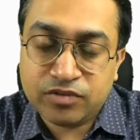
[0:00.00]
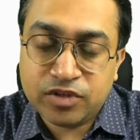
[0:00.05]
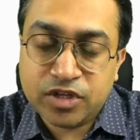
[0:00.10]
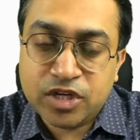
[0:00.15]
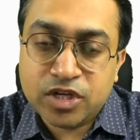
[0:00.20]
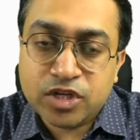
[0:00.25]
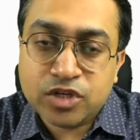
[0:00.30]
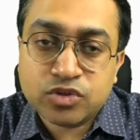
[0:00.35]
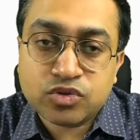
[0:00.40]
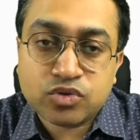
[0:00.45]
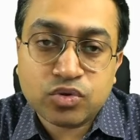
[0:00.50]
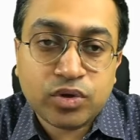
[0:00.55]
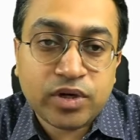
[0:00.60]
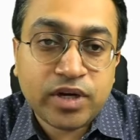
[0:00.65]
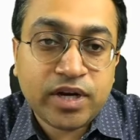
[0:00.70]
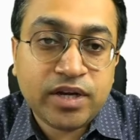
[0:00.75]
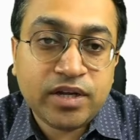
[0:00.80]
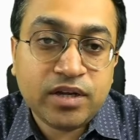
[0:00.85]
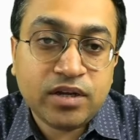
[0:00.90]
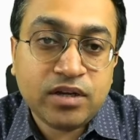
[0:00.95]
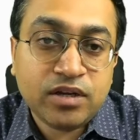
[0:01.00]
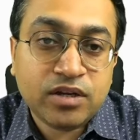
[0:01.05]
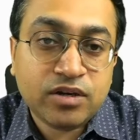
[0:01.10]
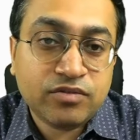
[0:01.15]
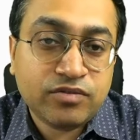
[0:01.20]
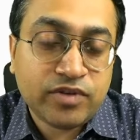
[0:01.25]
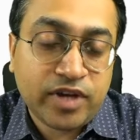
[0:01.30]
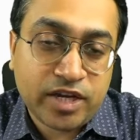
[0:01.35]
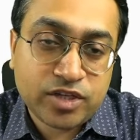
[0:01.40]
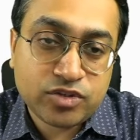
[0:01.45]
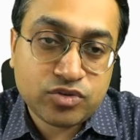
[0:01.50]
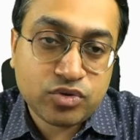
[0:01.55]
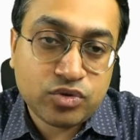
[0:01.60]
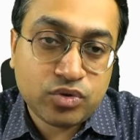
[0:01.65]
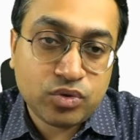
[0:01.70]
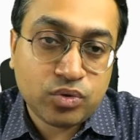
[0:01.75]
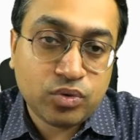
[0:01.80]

So radial nerve, as you know,